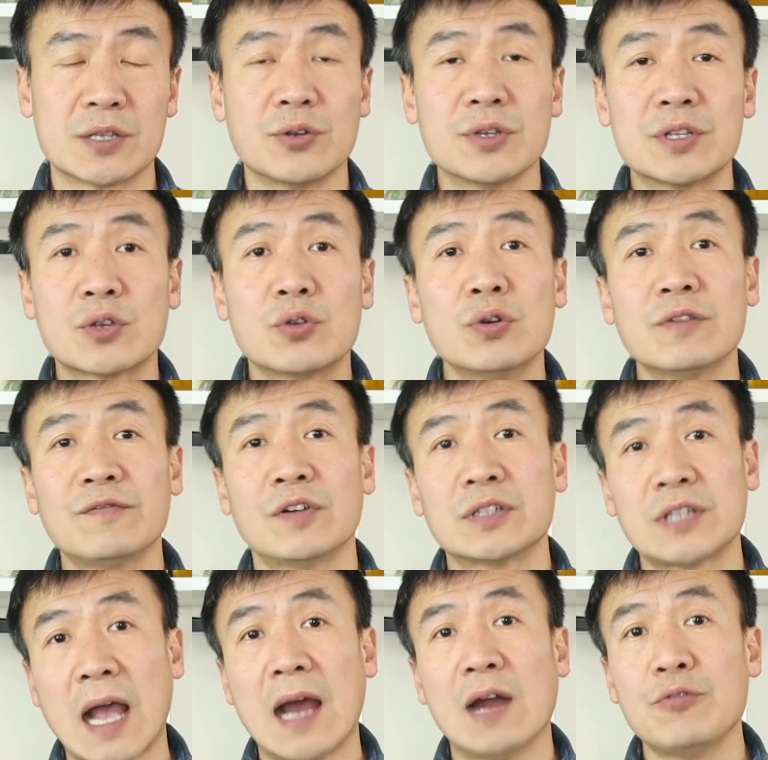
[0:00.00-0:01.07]
So it's good for
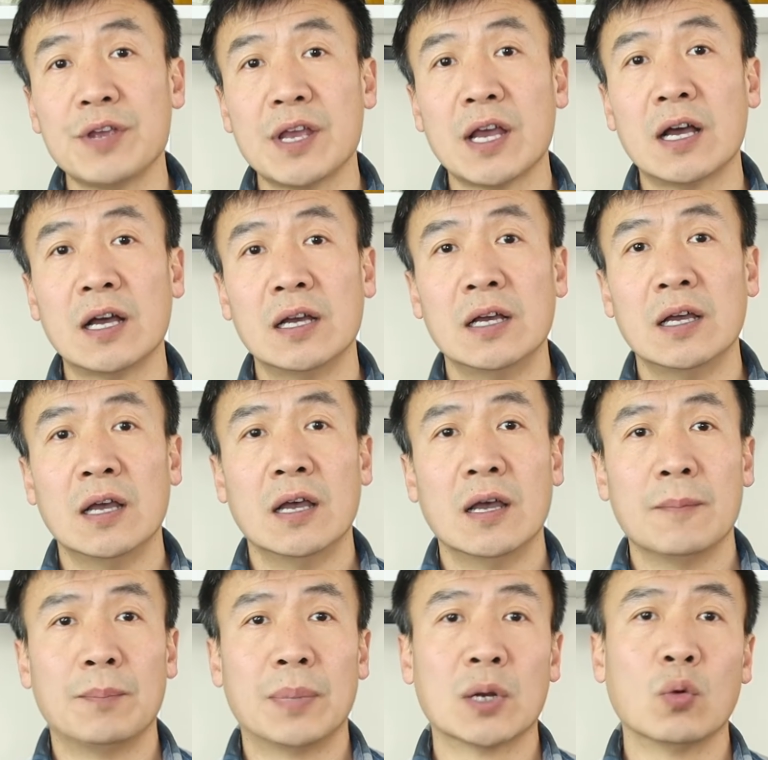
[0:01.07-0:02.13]
diarrhea,
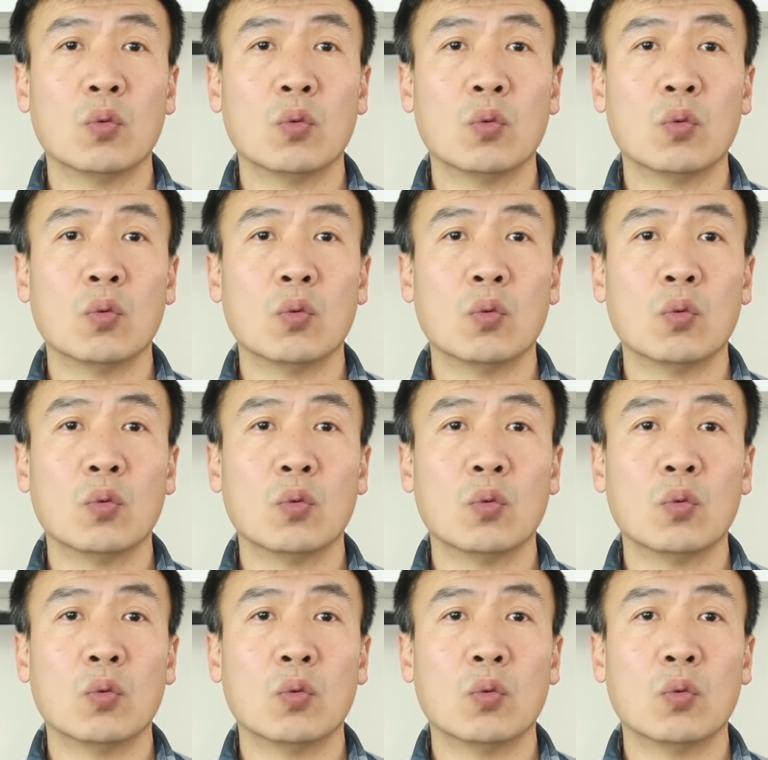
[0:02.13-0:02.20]
but